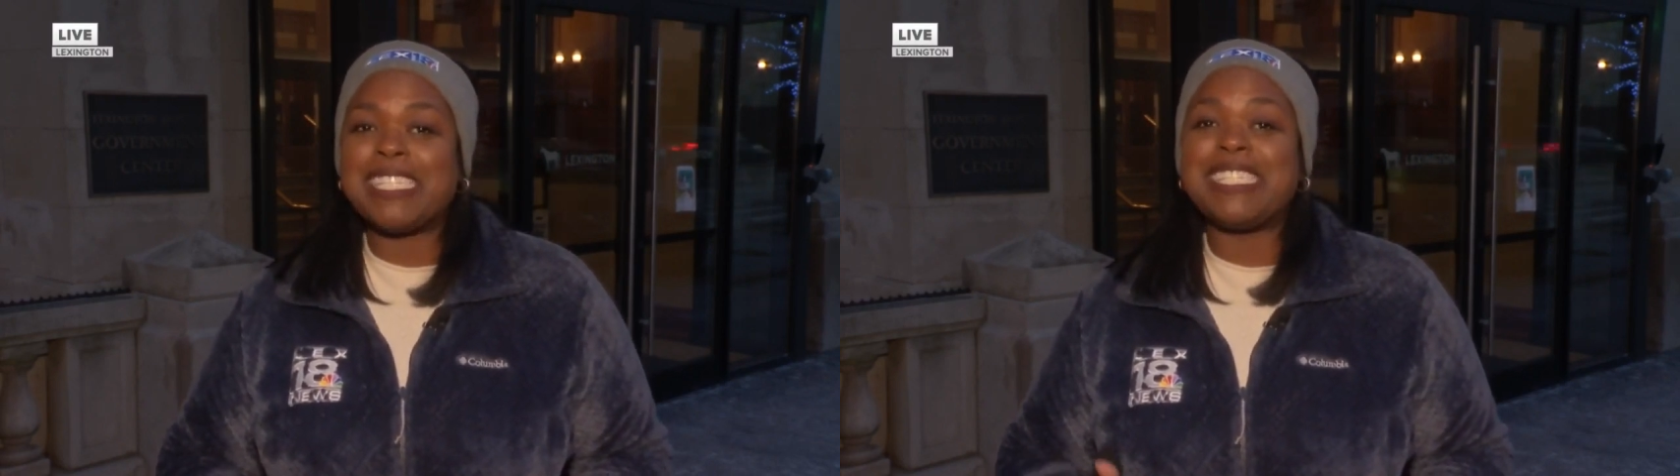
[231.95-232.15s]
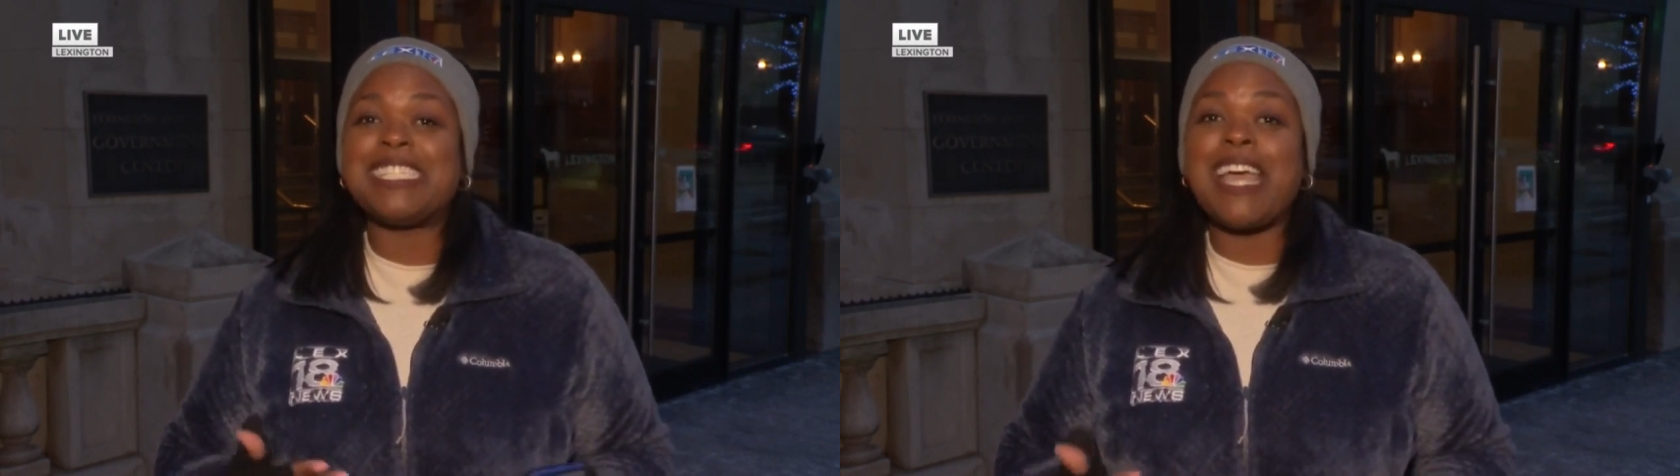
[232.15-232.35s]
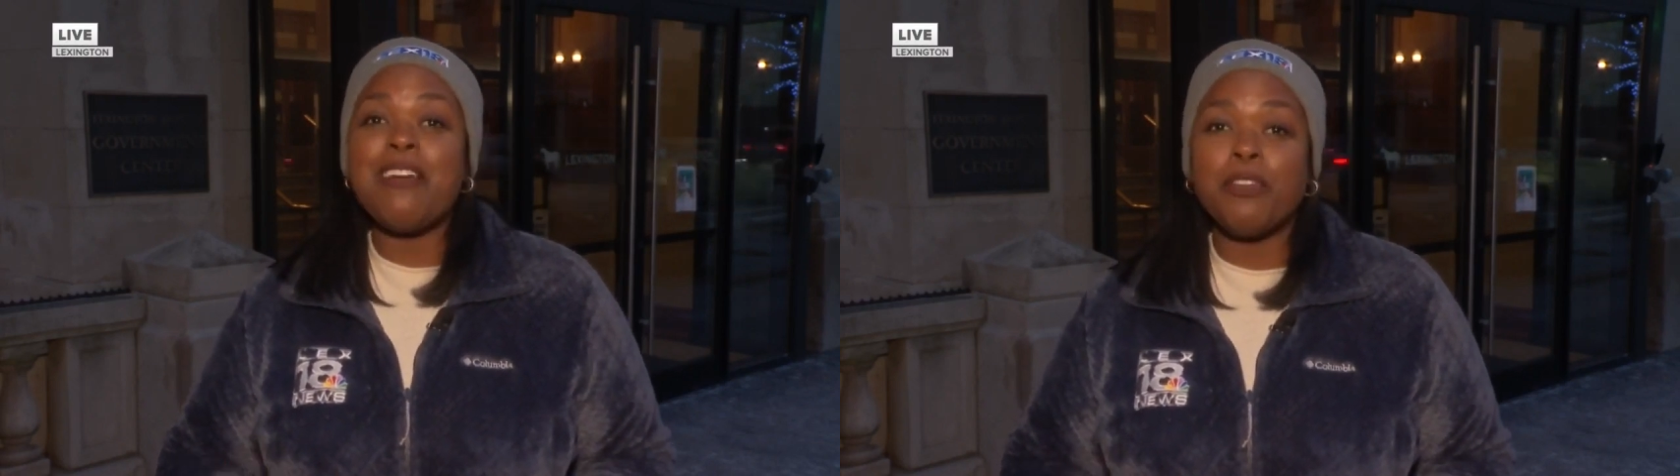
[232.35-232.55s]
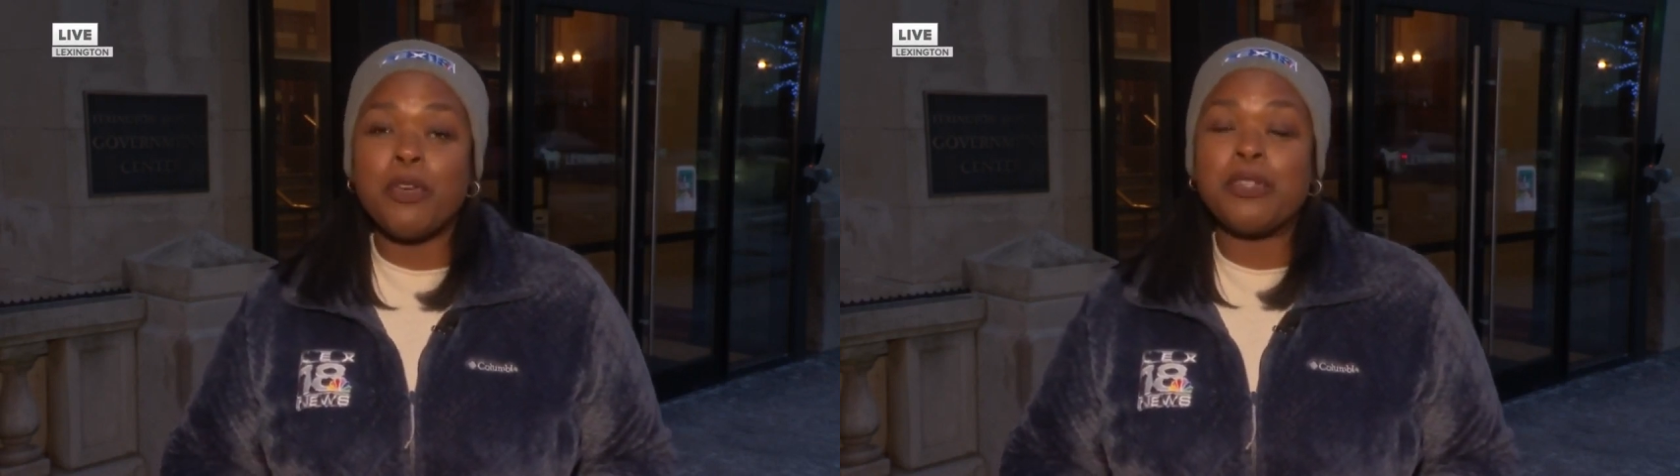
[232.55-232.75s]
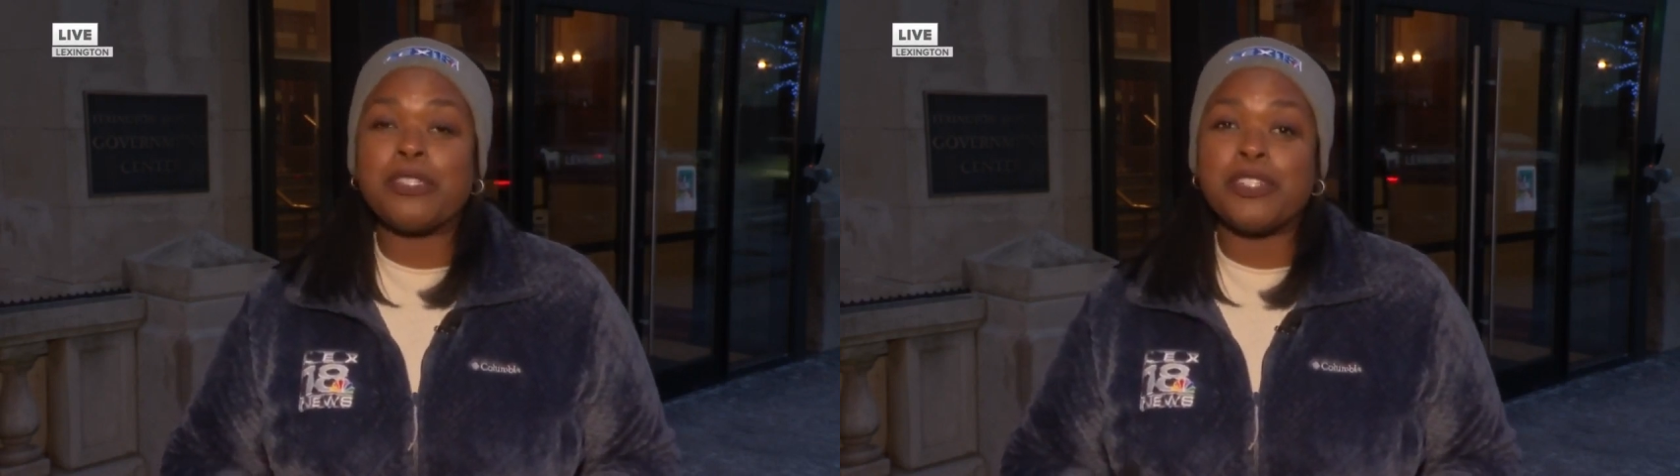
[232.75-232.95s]
it's had
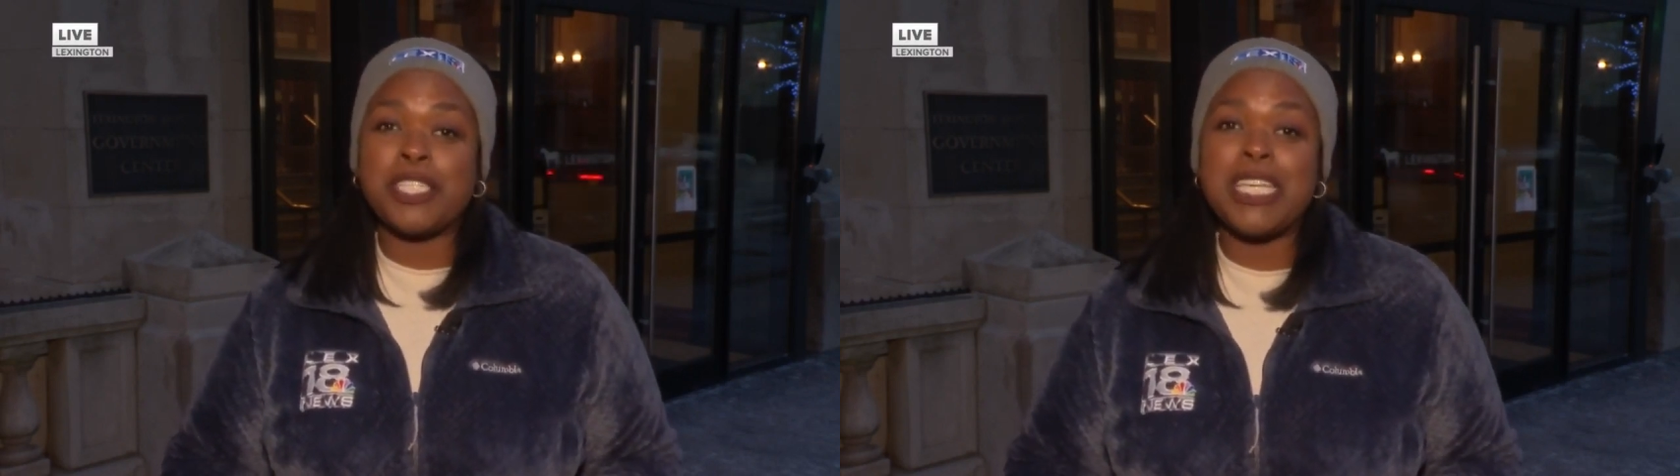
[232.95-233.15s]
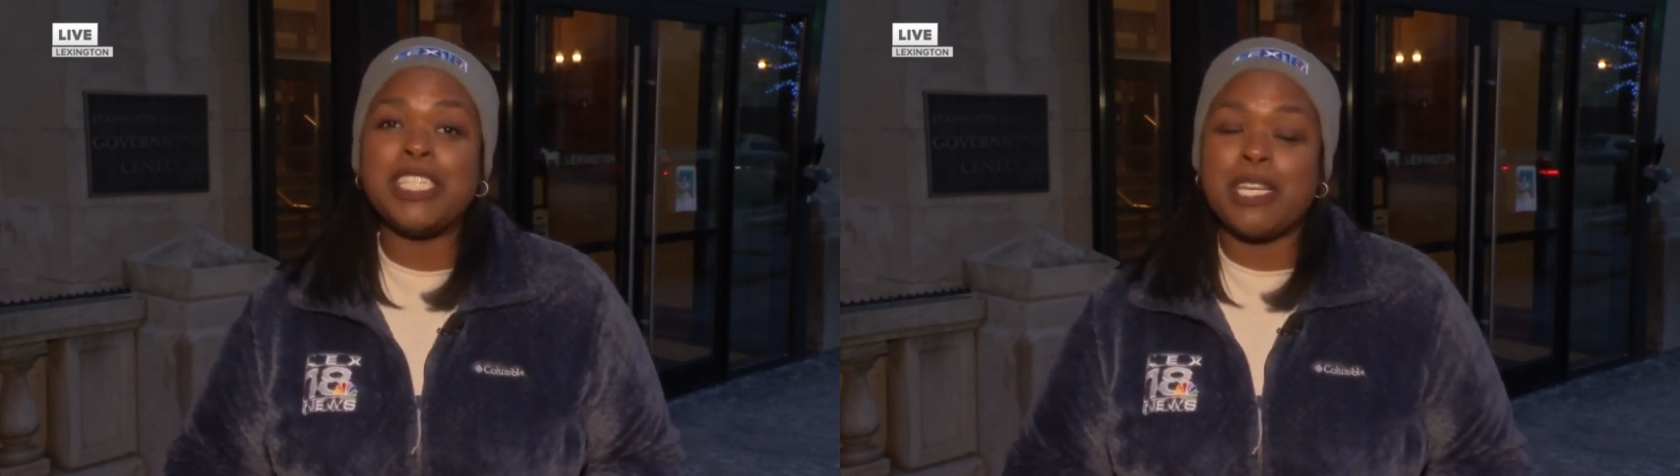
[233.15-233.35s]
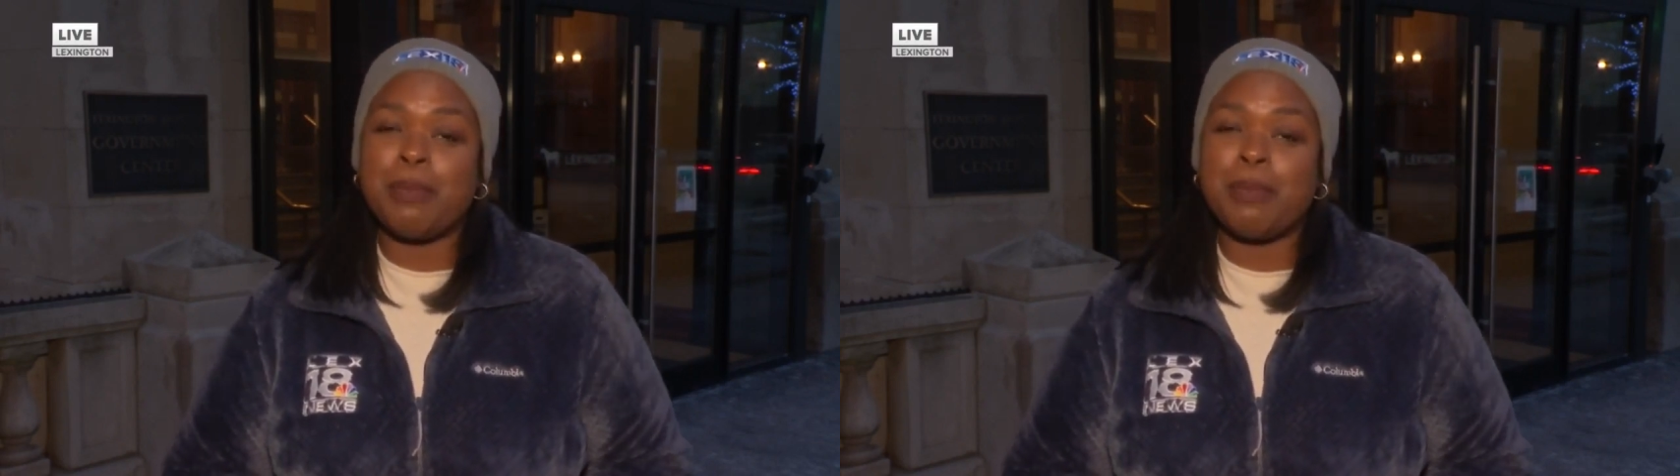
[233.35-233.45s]
several strategic